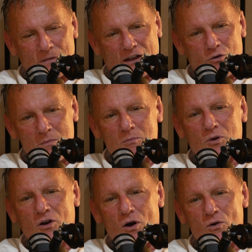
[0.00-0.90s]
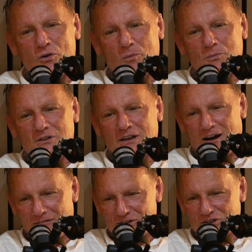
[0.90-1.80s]
and I remember going up to the
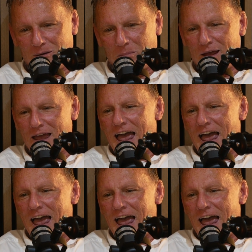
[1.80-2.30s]
coffee shop,